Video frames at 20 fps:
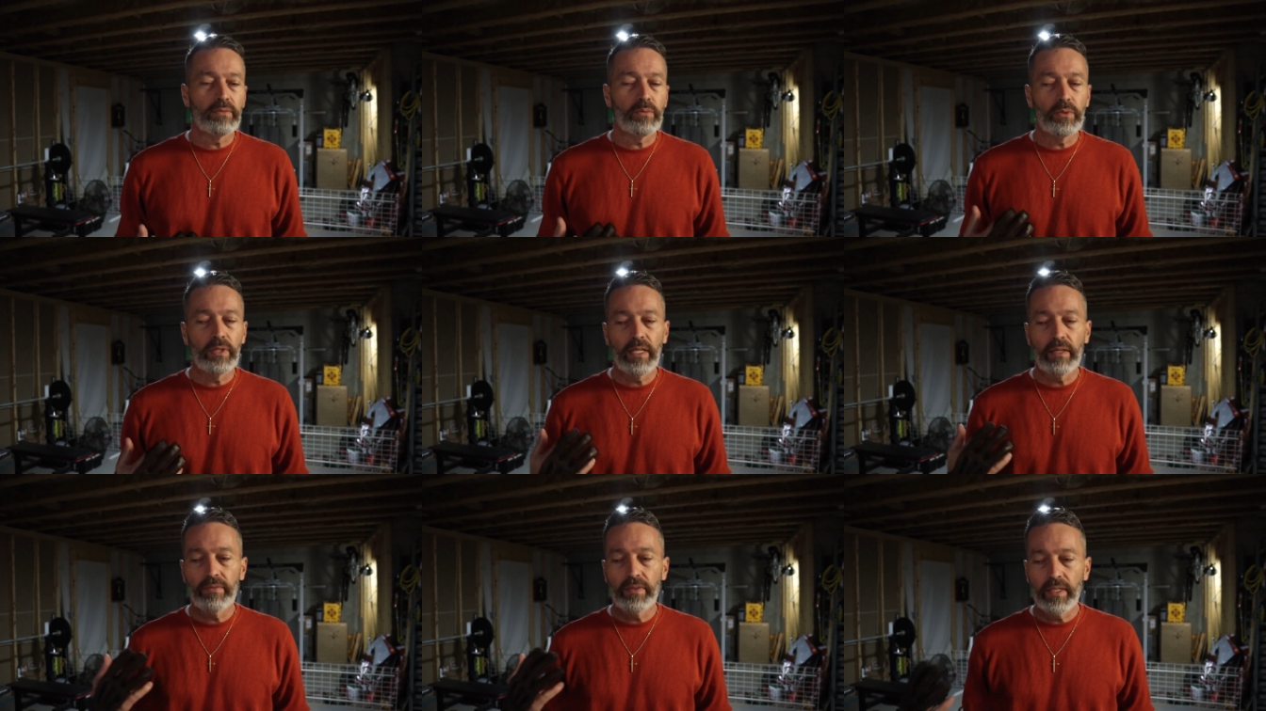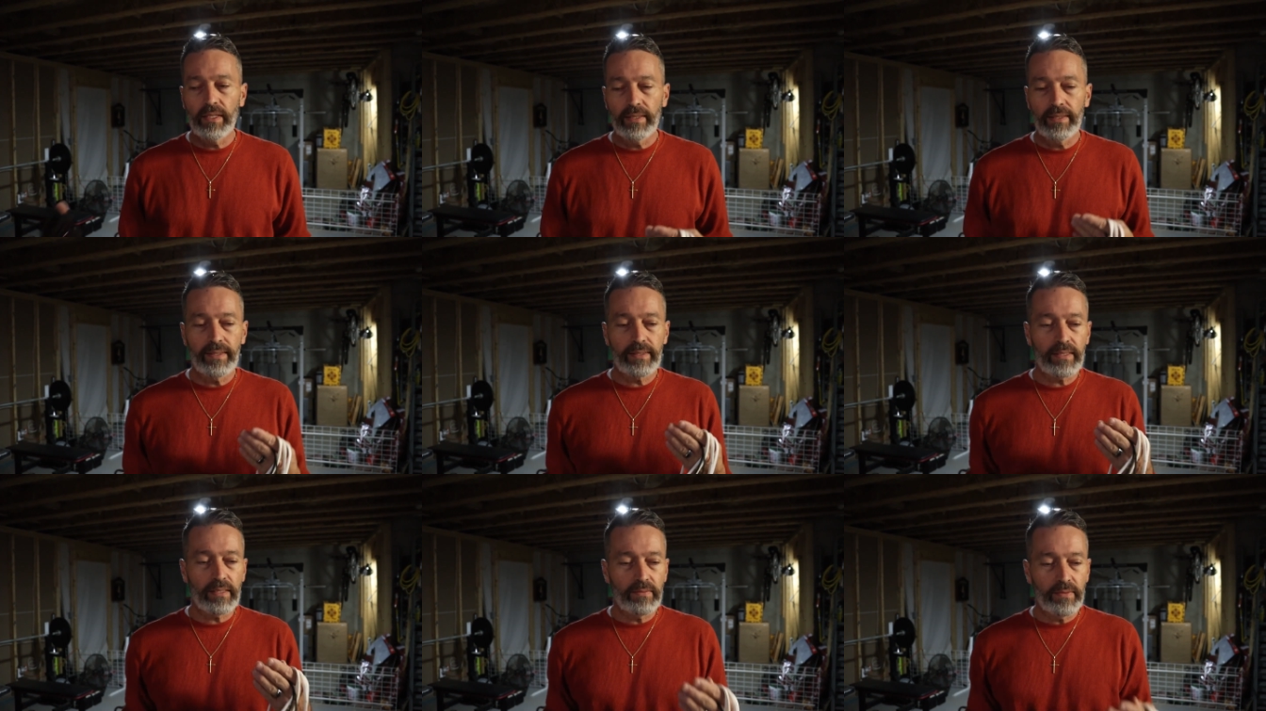well, I've done
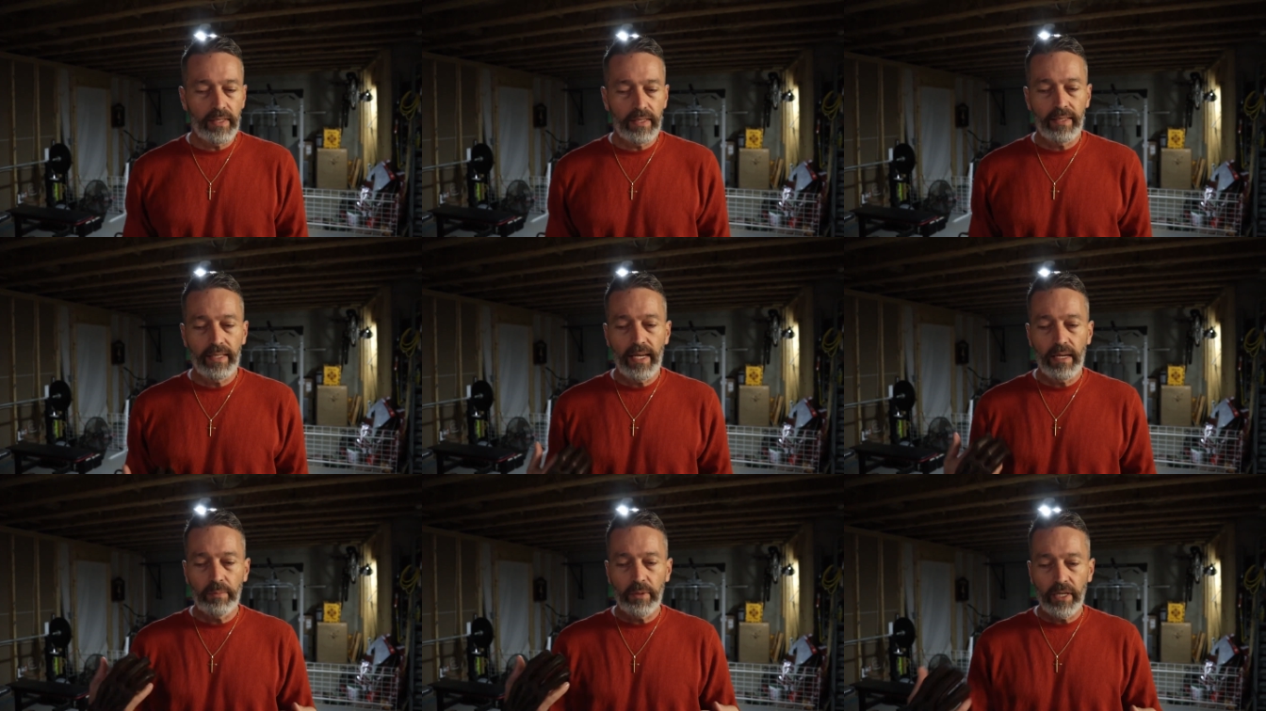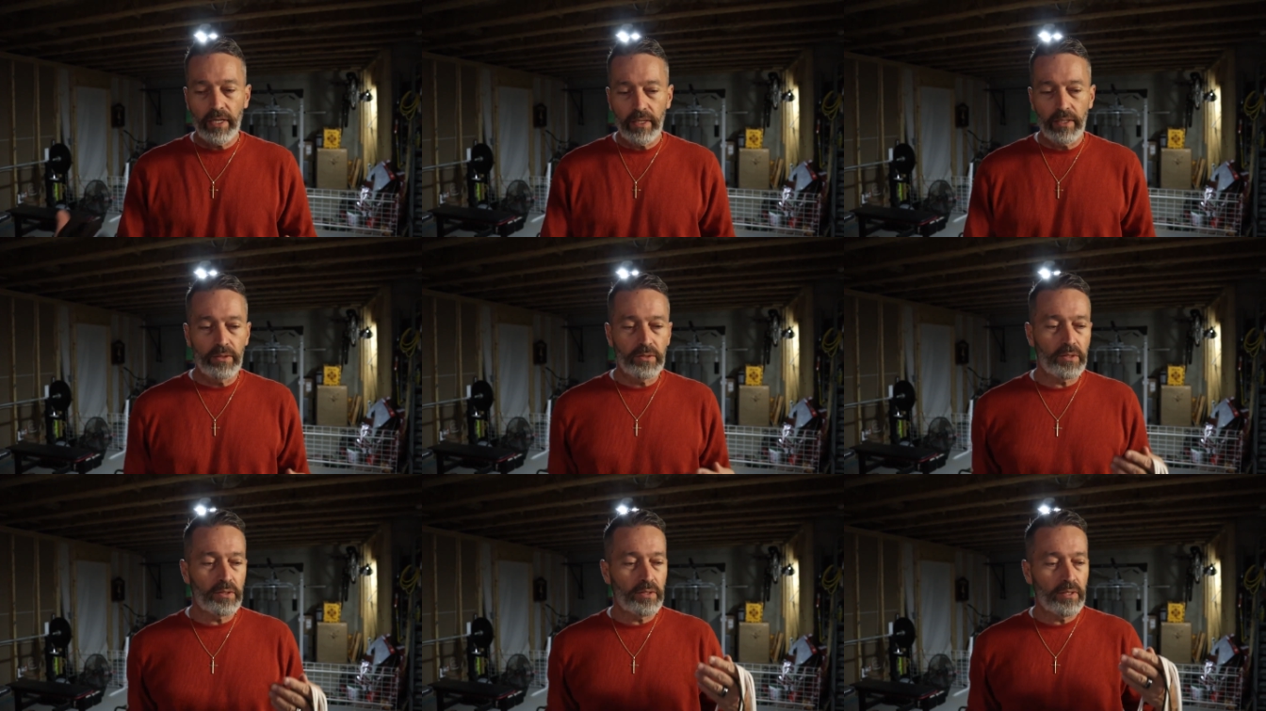this, I've done that, my
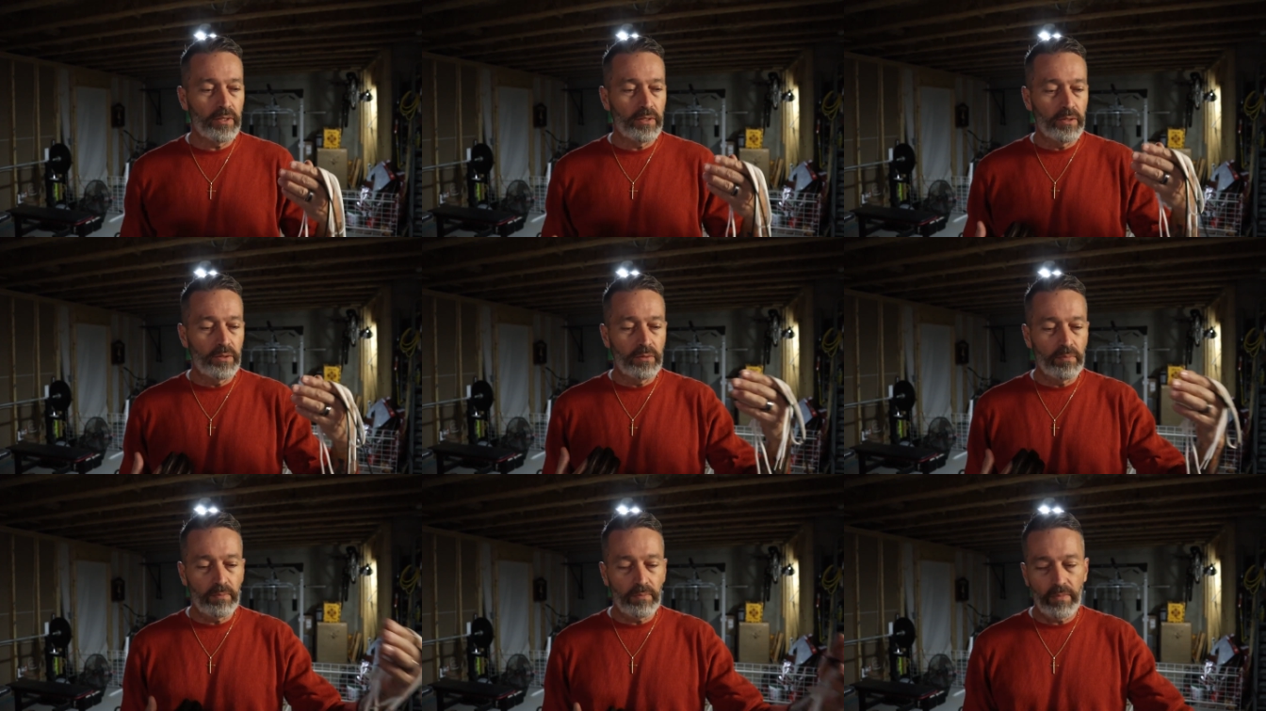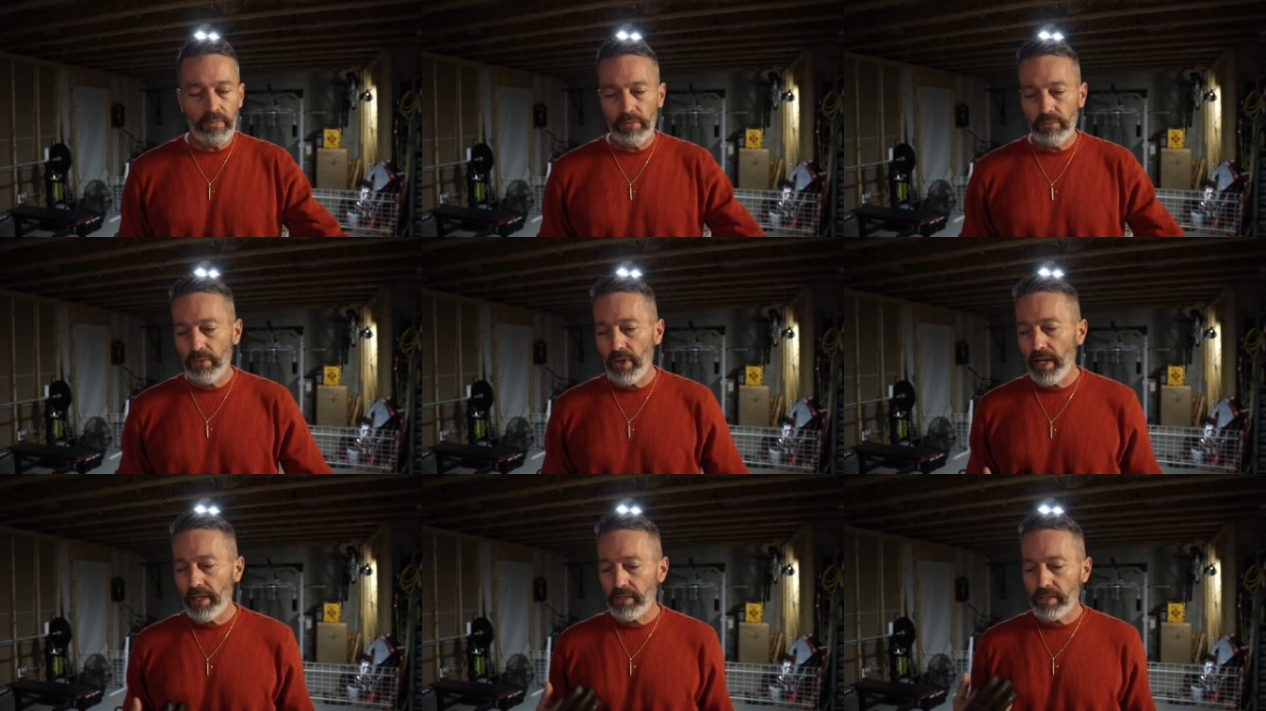arrows are
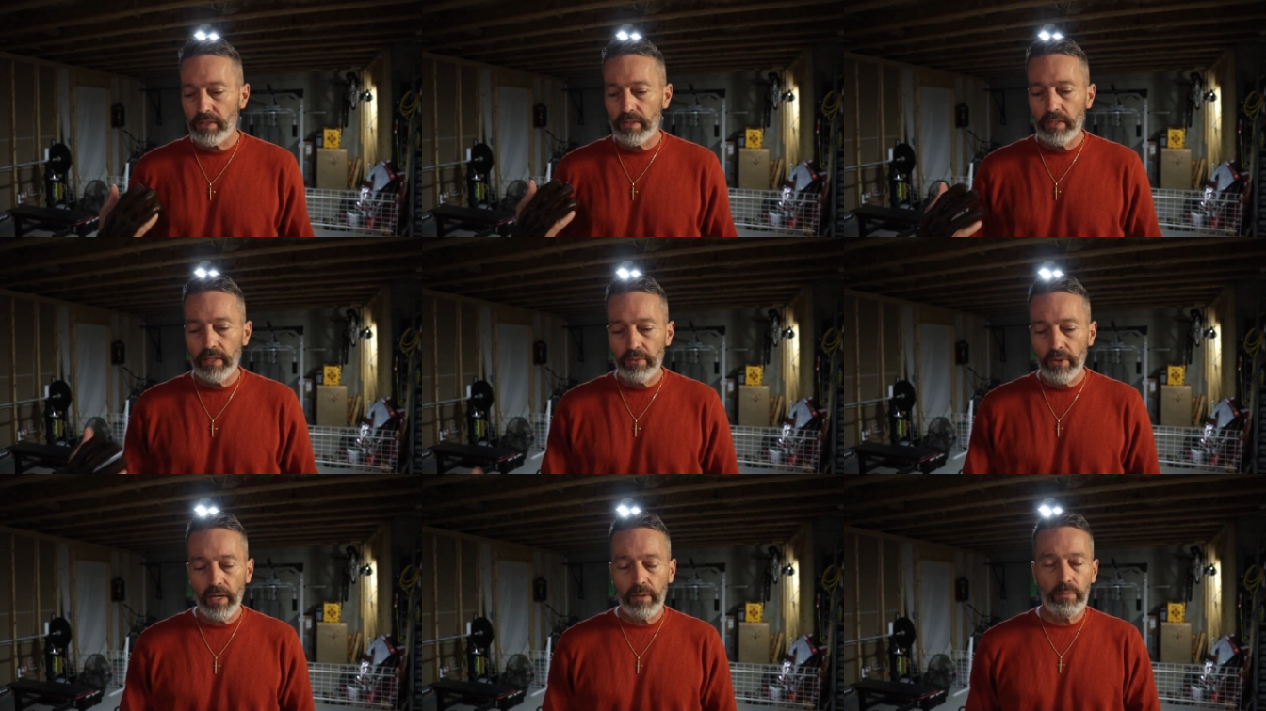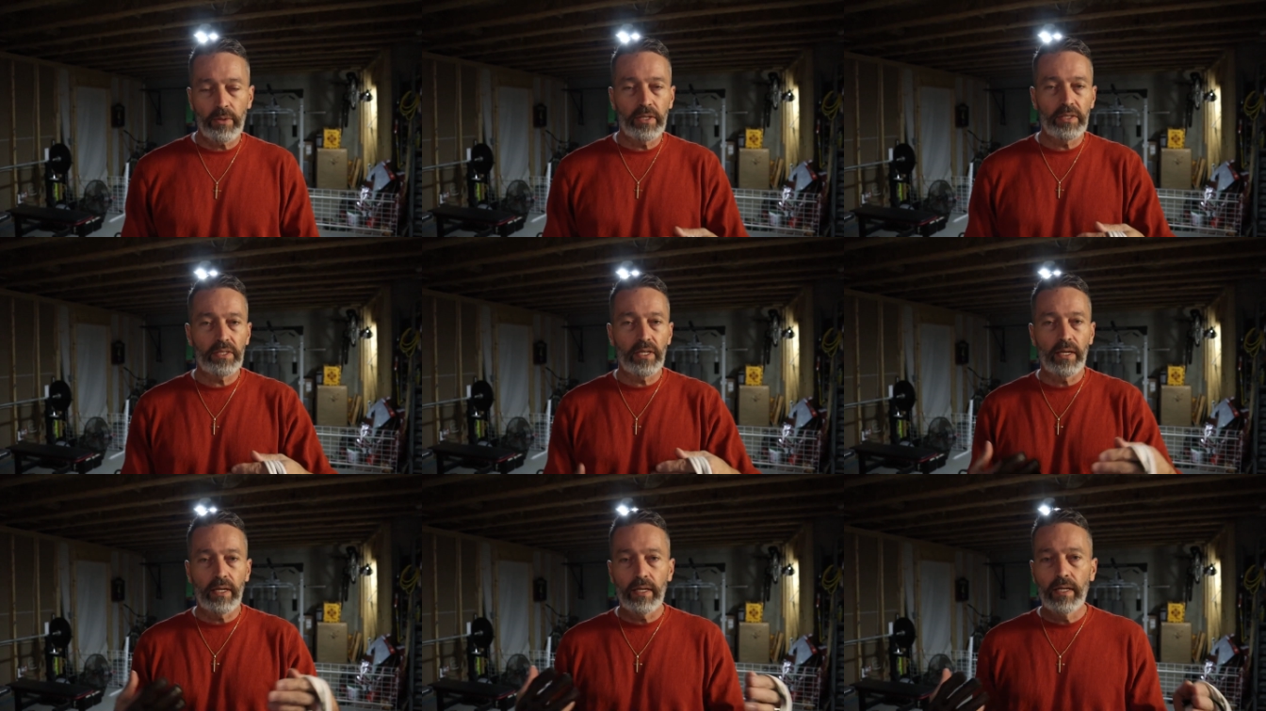tuned, right string, right
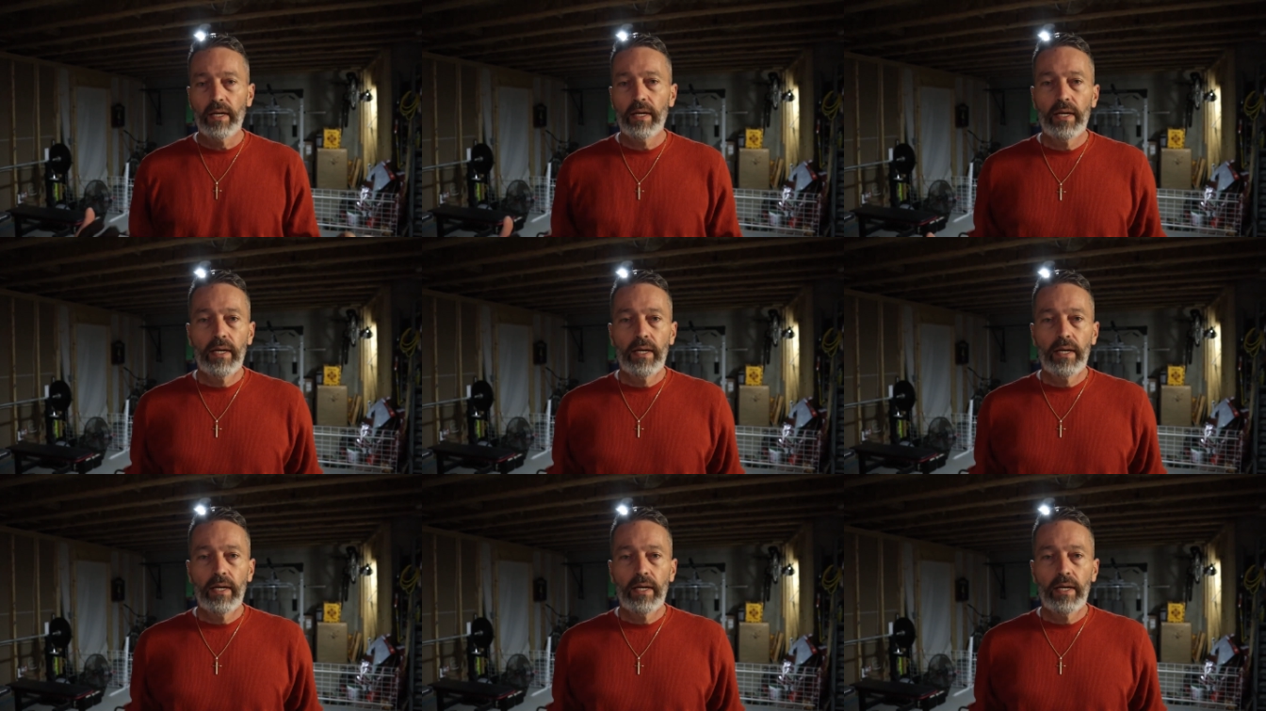brace height,